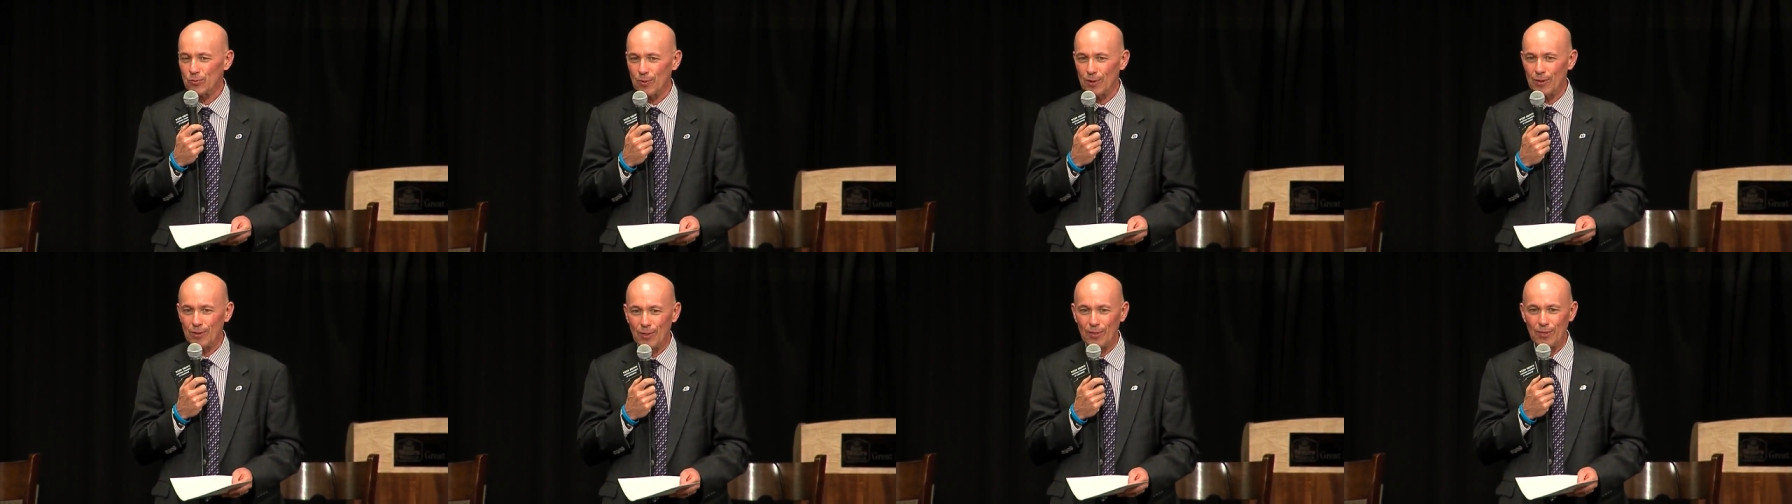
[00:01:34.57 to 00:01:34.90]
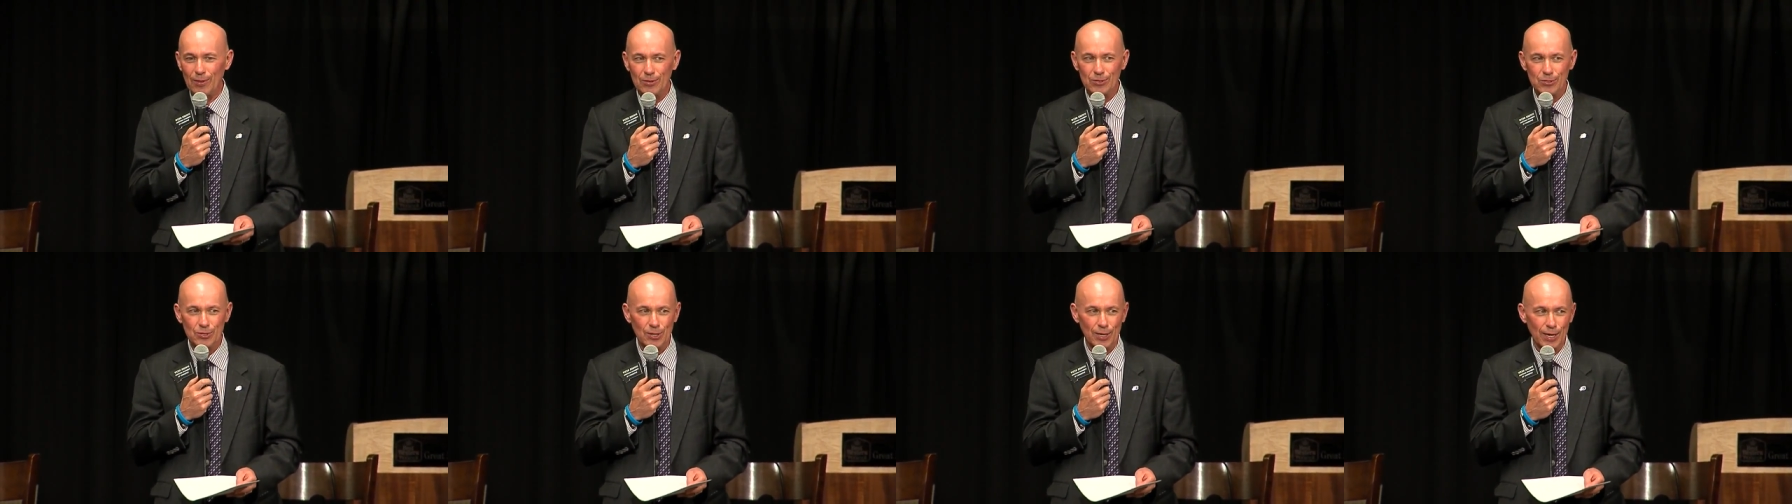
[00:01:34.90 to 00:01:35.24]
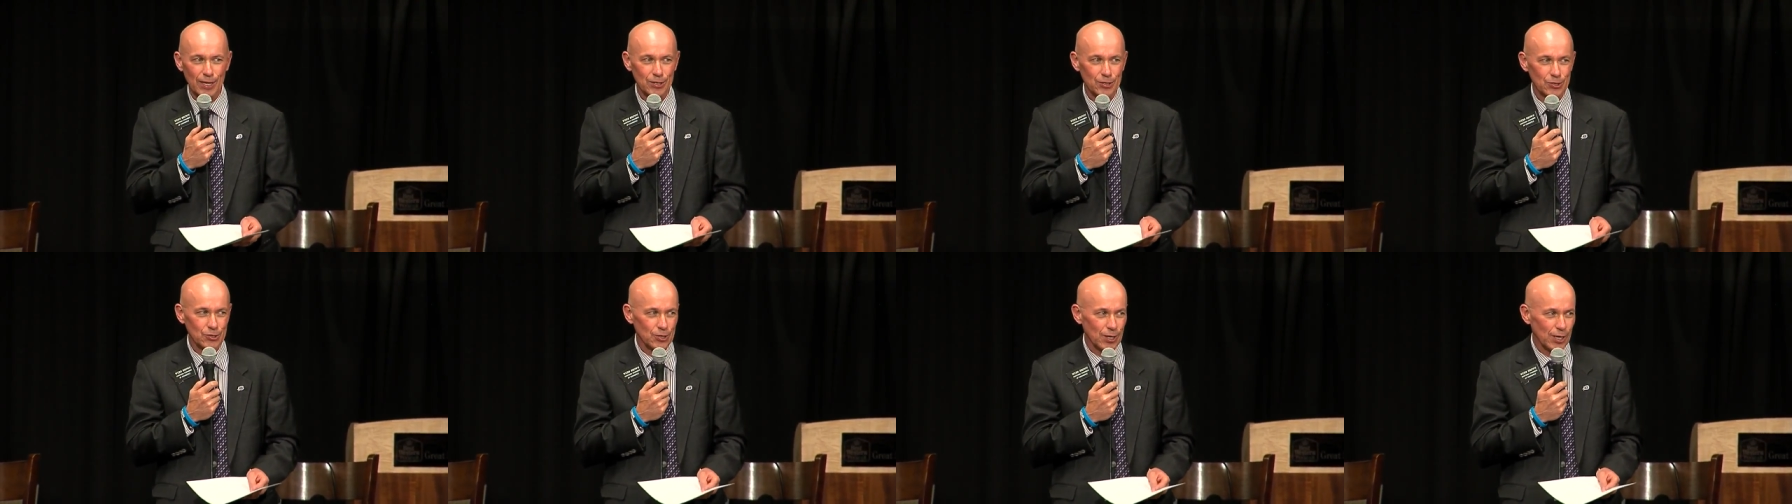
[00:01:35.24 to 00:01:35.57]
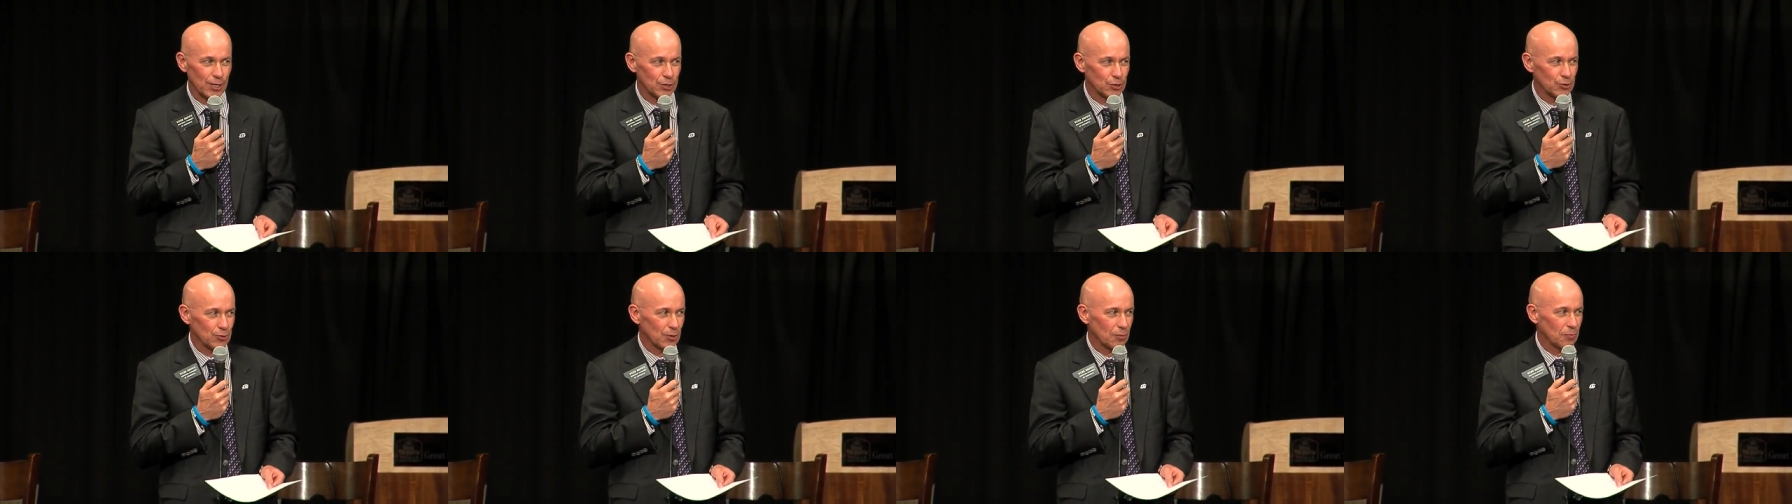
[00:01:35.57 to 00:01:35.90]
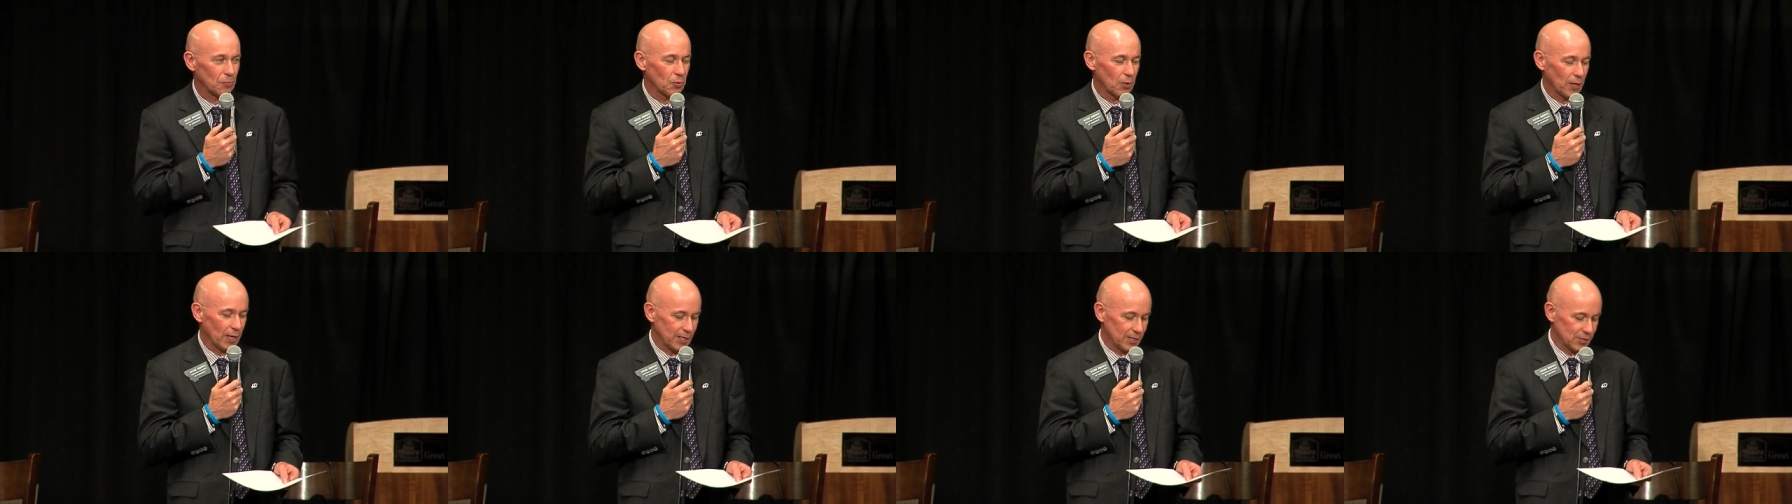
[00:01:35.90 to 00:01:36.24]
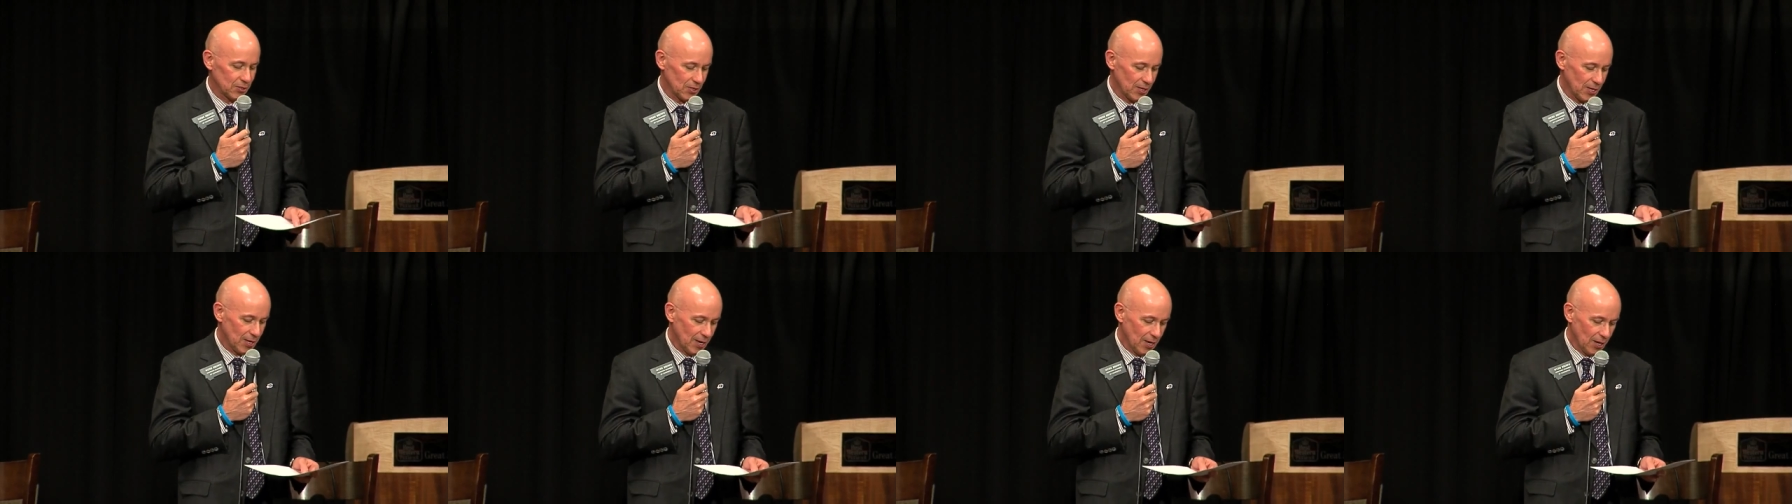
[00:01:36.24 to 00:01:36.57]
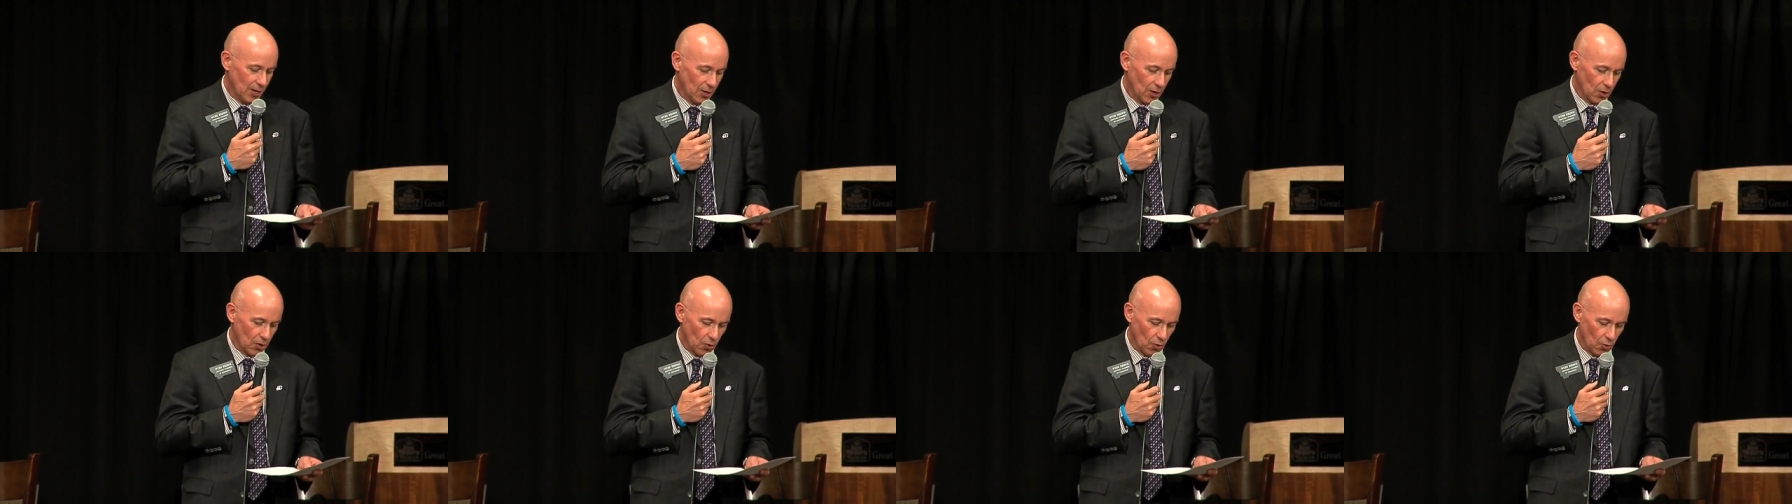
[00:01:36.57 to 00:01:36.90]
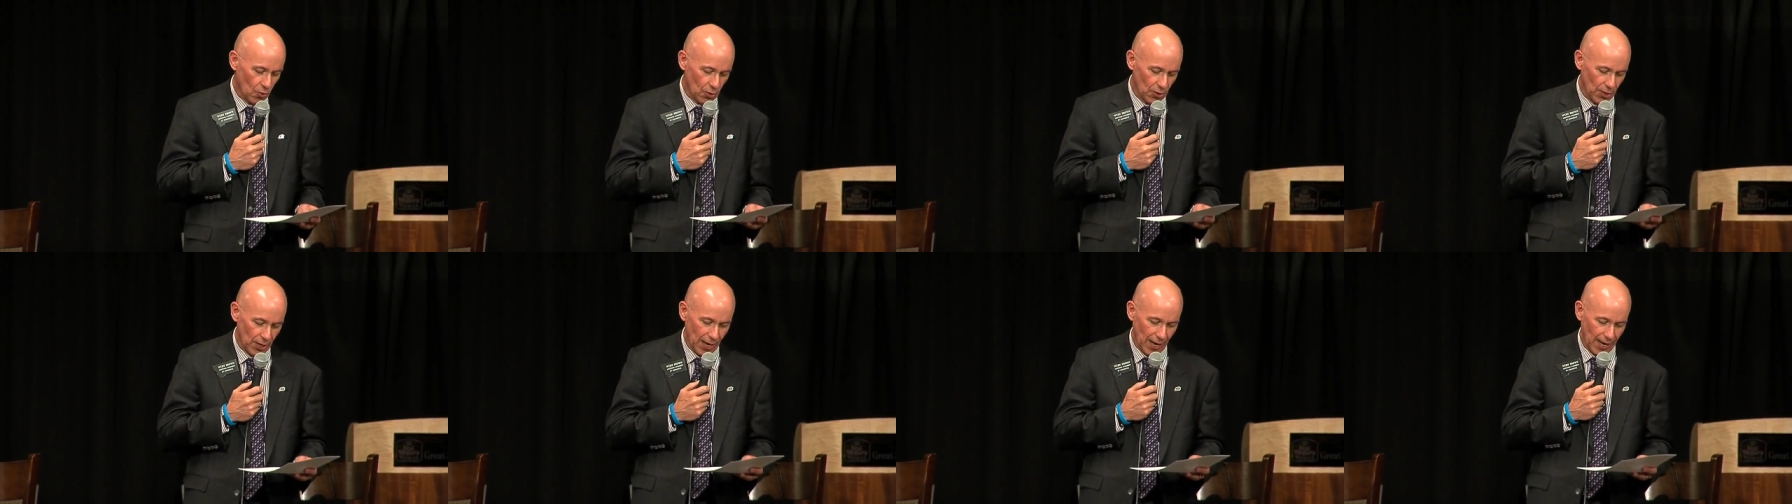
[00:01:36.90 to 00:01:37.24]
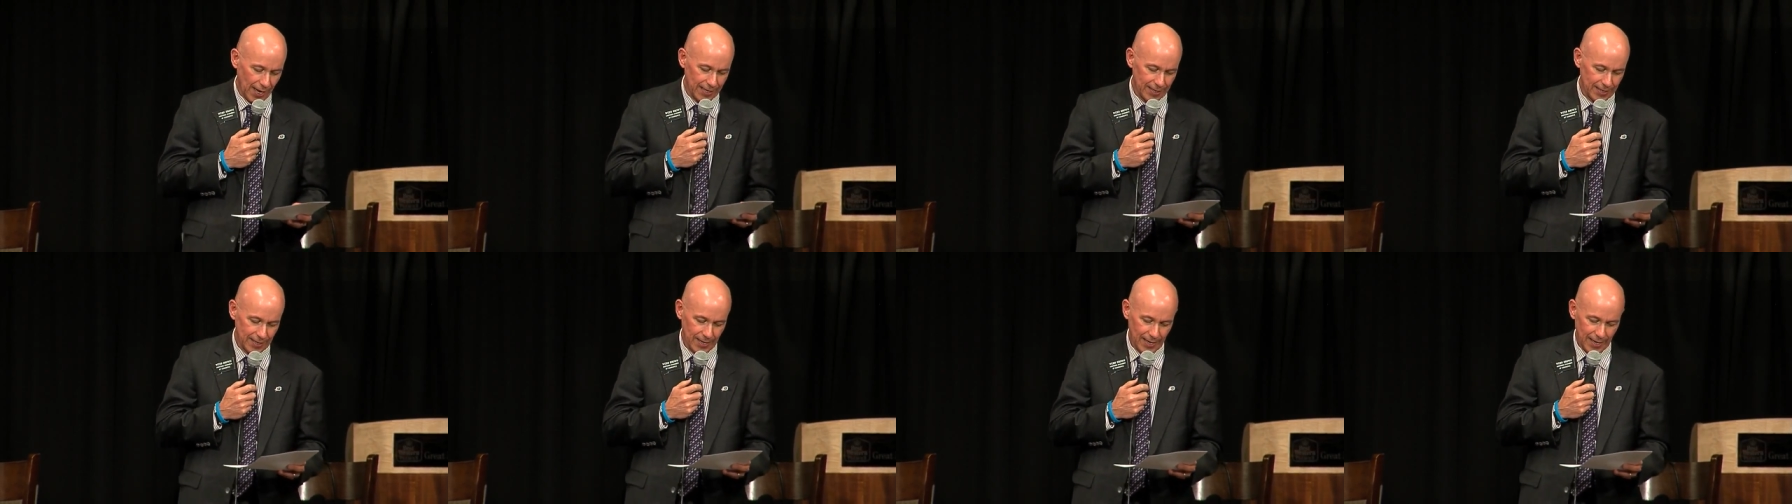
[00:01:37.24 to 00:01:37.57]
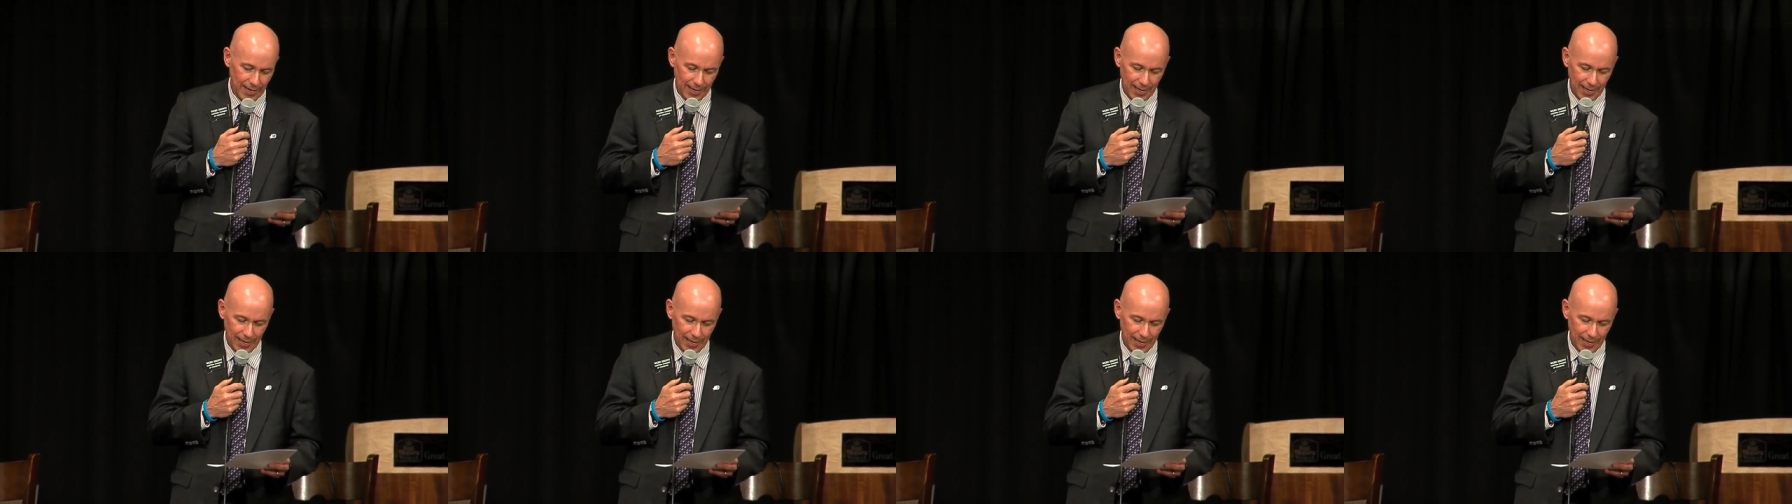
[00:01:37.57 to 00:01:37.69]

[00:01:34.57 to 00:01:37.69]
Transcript: of whether there's a legislature in place or not.